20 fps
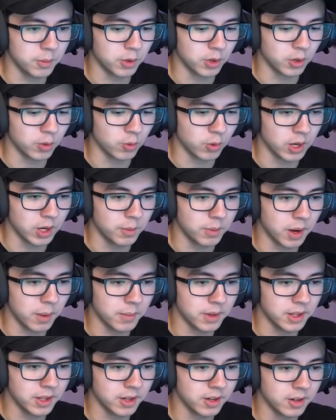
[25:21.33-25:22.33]
good read by
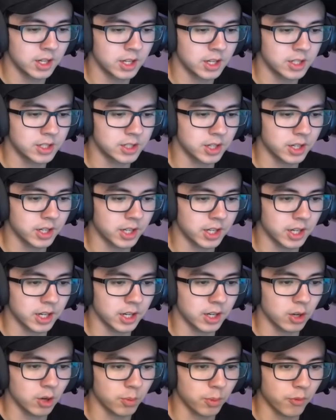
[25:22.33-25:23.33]
me there. He's gonna get
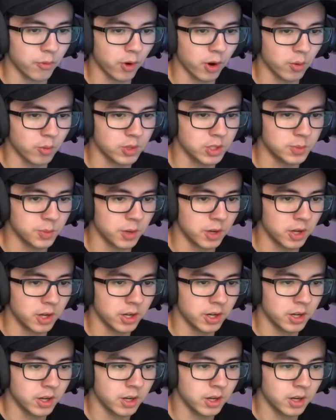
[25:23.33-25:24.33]
here before I
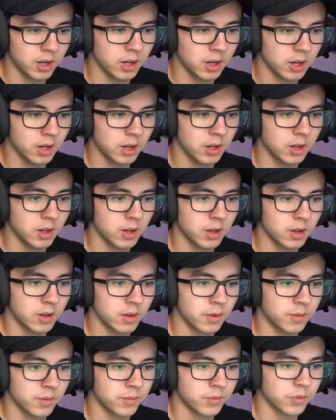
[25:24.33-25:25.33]
respawn.
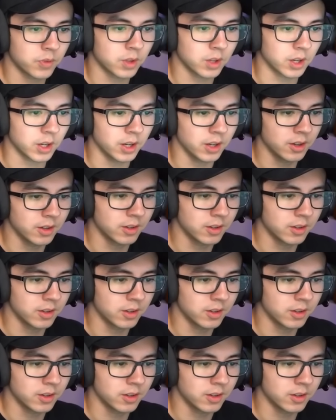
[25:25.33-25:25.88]
Okay.